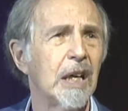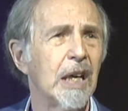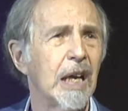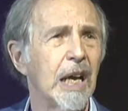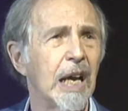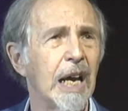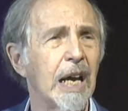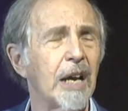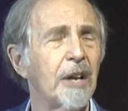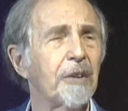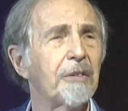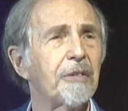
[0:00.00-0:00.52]

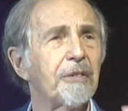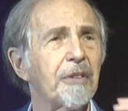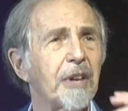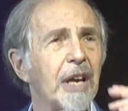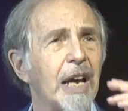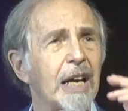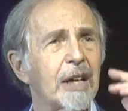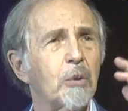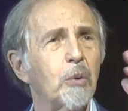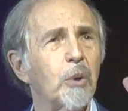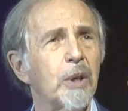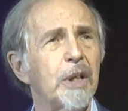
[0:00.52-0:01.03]
health
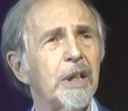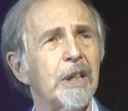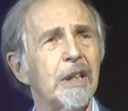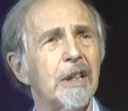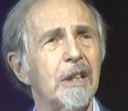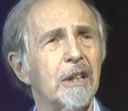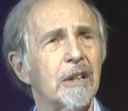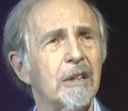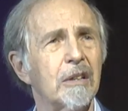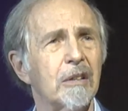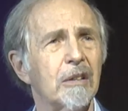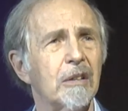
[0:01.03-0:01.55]
equity,
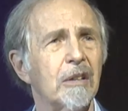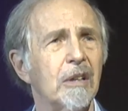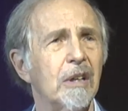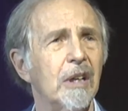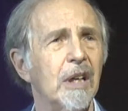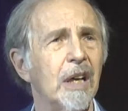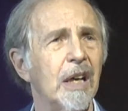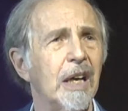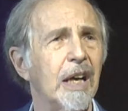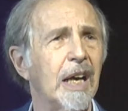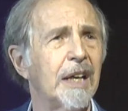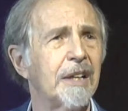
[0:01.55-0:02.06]

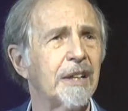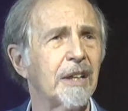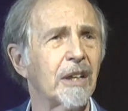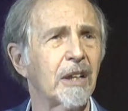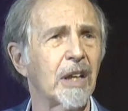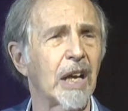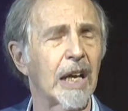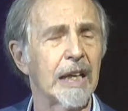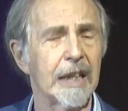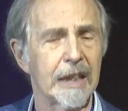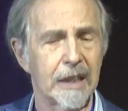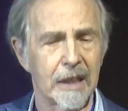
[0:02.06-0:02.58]
and the
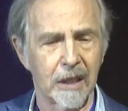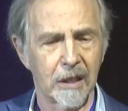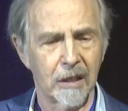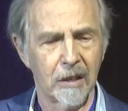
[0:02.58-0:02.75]
like.